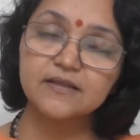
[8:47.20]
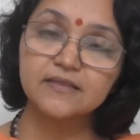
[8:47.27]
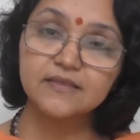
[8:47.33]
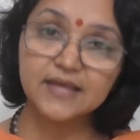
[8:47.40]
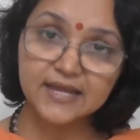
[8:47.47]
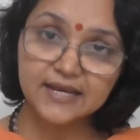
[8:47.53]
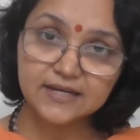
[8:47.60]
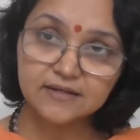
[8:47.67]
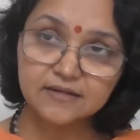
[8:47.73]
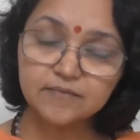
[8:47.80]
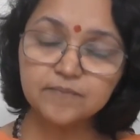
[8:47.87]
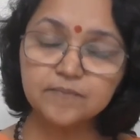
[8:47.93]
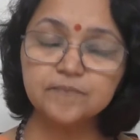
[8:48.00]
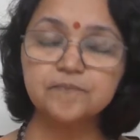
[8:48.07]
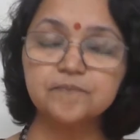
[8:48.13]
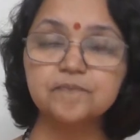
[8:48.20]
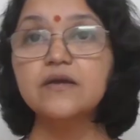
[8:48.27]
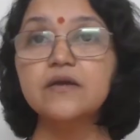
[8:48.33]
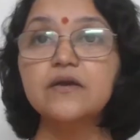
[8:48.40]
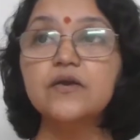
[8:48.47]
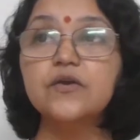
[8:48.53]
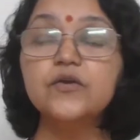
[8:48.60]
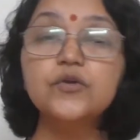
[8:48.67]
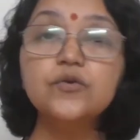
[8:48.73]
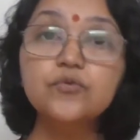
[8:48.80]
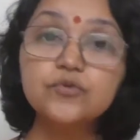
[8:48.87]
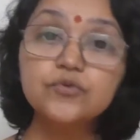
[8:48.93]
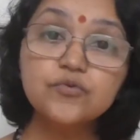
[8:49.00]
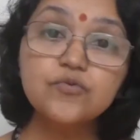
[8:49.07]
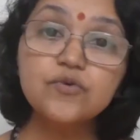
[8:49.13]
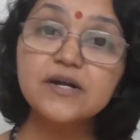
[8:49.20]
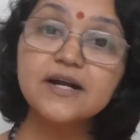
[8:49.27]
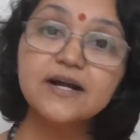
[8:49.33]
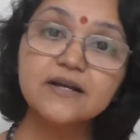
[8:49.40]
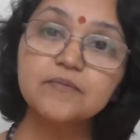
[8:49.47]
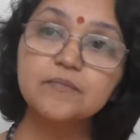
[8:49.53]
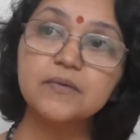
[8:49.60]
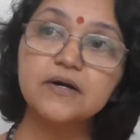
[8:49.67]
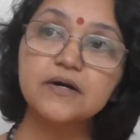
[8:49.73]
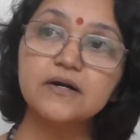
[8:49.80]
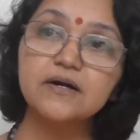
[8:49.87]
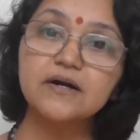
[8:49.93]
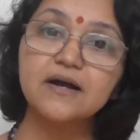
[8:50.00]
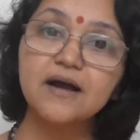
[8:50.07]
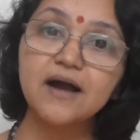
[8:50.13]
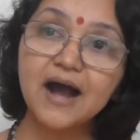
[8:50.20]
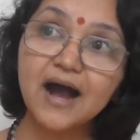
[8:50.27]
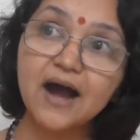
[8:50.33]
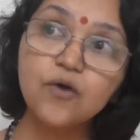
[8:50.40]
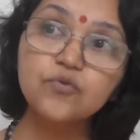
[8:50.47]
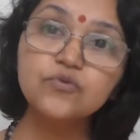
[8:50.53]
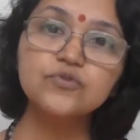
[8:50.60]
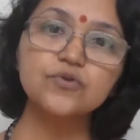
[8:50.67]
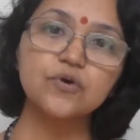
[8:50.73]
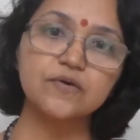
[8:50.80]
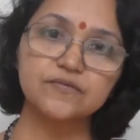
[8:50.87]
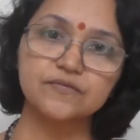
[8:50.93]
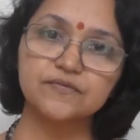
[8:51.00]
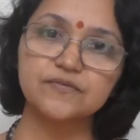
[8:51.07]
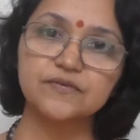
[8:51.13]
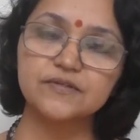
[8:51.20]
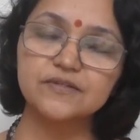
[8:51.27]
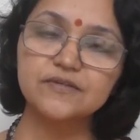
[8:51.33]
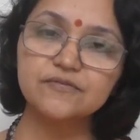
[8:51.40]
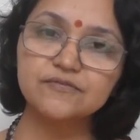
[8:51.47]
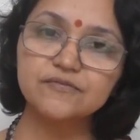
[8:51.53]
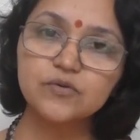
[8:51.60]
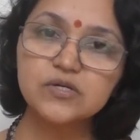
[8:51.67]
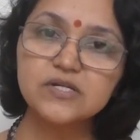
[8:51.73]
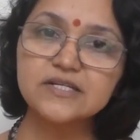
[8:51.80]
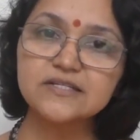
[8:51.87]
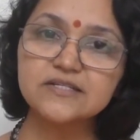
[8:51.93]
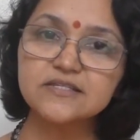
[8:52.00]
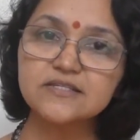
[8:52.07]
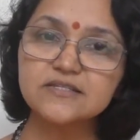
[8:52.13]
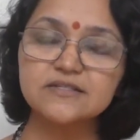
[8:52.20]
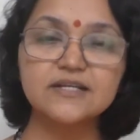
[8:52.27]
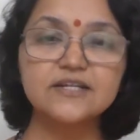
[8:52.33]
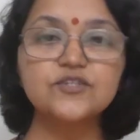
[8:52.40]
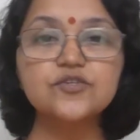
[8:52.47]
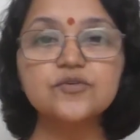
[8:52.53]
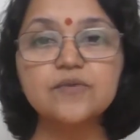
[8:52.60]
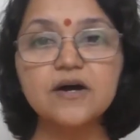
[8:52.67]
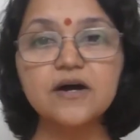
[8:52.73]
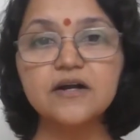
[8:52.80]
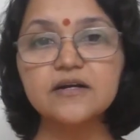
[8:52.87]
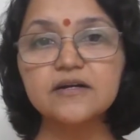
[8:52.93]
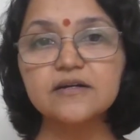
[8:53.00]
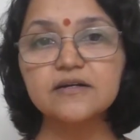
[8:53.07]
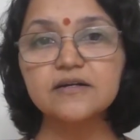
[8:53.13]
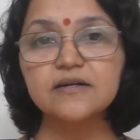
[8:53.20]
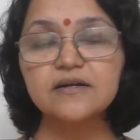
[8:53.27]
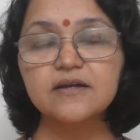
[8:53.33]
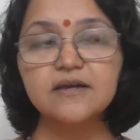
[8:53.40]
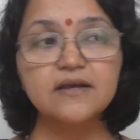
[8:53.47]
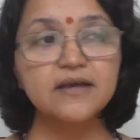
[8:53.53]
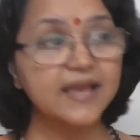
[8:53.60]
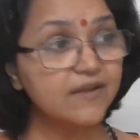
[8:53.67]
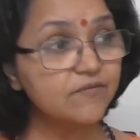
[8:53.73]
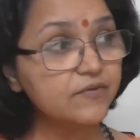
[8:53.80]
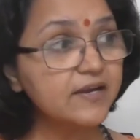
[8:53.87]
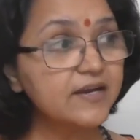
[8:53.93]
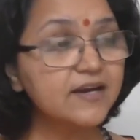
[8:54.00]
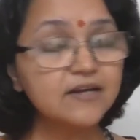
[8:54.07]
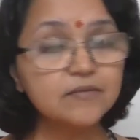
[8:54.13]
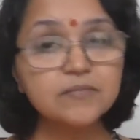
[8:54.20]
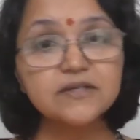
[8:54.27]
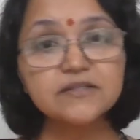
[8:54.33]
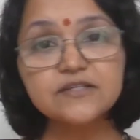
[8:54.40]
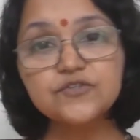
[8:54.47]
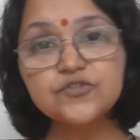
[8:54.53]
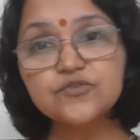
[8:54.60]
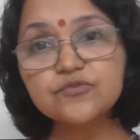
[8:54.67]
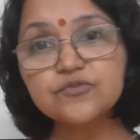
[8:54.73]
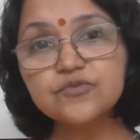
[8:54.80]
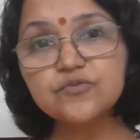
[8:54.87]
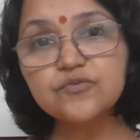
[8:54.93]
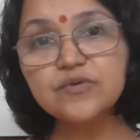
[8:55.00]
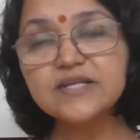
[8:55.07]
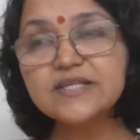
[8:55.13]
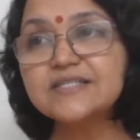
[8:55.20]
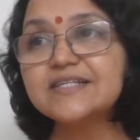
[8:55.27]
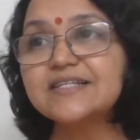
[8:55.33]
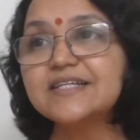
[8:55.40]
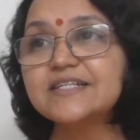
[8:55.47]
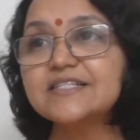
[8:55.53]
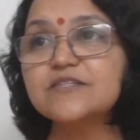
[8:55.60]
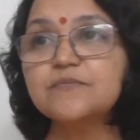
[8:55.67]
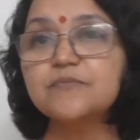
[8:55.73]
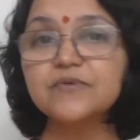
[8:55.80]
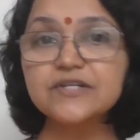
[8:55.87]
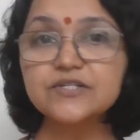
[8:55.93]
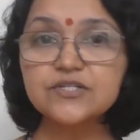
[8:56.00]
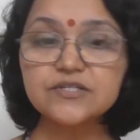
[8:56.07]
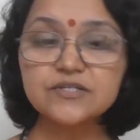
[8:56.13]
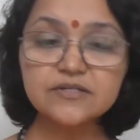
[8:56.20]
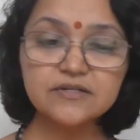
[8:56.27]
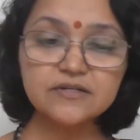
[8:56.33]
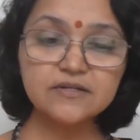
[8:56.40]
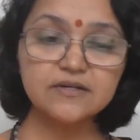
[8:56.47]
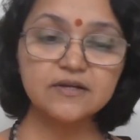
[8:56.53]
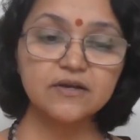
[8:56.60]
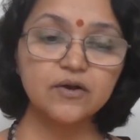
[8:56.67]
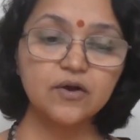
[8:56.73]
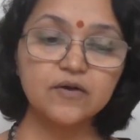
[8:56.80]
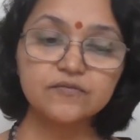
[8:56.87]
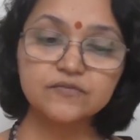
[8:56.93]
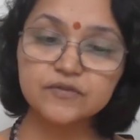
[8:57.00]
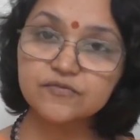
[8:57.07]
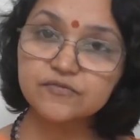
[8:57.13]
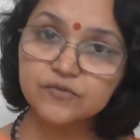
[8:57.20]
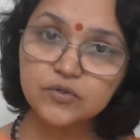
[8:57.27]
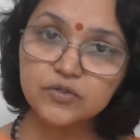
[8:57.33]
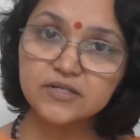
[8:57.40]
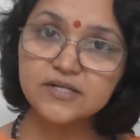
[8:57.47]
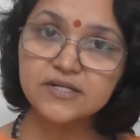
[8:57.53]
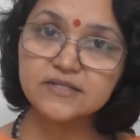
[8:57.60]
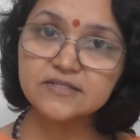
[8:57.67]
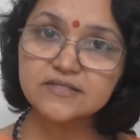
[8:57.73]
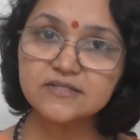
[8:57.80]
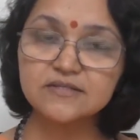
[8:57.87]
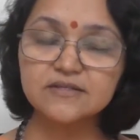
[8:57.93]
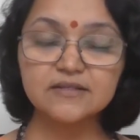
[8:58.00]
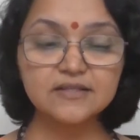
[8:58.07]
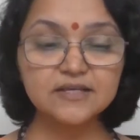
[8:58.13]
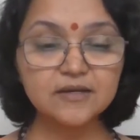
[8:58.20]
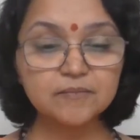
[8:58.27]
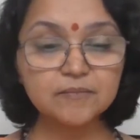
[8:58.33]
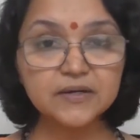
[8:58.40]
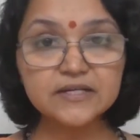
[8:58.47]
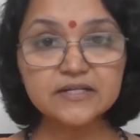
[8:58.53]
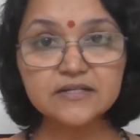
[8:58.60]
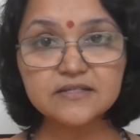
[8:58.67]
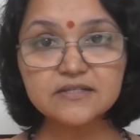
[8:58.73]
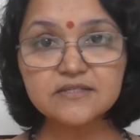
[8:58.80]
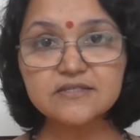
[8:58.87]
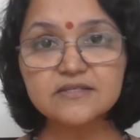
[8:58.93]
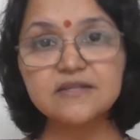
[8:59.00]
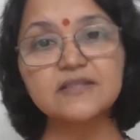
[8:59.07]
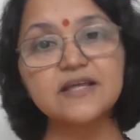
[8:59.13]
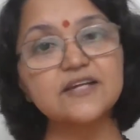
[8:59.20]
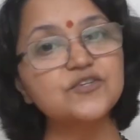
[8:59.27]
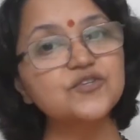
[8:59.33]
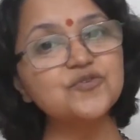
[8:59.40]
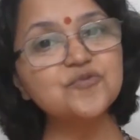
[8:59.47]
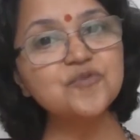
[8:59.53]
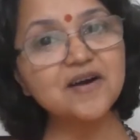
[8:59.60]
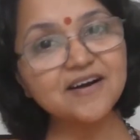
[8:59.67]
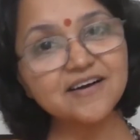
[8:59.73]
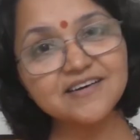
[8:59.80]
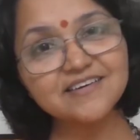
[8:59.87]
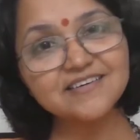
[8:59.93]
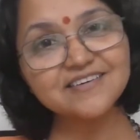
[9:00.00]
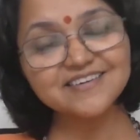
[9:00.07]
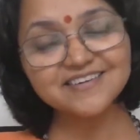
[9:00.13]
then you do karma out of the fullness that you are. Every karma that you do is an expression of the fullness, the abundance that you are.